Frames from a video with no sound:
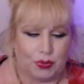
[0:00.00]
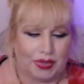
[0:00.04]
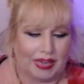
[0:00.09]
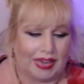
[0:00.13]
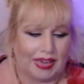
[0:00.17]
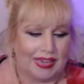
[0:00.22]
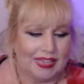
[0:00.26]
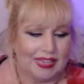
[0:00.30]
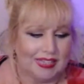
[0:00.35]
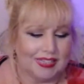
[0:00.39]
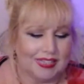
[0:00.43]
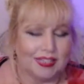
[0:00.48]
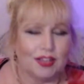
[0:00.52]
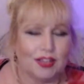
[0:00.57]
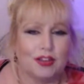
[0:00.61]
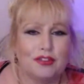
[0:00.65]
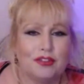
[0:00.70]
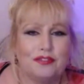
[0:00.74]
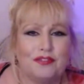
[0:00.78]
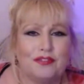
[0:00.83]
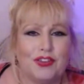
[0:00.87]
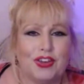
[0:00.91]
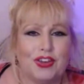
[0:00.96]
Okay,
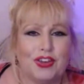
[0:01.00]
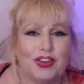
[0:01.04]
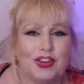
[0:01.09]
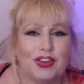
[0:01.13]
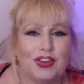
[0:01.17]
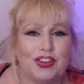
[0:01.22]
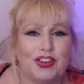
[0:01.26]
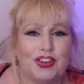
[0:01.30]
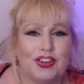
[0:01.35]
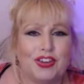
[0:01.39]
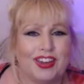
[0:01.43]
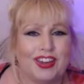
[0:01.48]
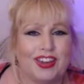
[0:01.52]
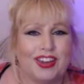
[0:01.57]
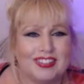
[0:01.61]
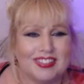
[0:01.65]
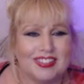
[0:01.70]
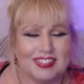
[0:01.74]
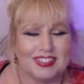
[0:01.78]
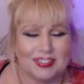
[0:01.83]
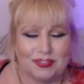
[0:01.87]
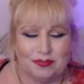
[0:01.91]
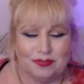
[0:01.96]
so
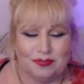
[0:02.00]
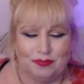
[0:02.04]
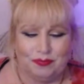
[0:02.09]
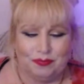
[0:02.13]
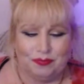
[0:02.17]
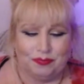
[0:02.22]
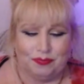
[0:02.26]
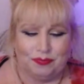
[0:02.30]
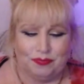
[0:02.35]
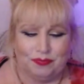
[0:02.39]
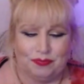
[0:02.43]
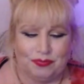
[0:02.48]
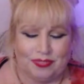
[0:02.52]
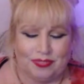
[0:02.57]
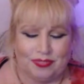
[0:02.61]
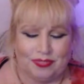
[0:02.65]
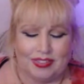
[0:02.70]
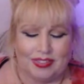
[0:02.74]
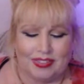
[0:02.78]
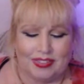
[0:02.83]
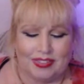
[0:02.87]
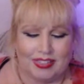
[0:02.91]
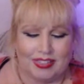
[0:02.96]
Virgos,
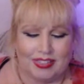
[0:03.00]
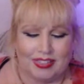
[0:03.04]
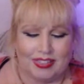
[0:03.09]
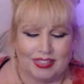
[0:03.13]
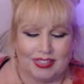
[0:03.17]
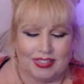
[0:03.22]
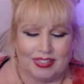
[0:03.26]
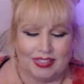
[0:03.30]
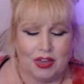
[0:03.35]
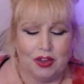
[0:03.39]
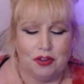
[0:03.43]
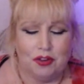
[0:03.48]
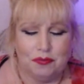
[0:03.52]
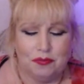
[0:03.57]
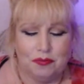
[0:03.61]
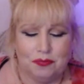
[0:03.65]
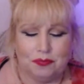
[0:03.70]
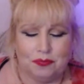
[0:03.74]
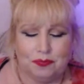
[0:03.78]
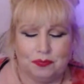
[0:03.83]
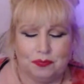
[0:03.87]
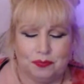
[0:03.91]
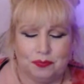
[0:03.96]
here we
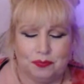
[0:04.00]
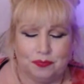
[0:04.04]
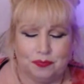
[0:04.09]
go.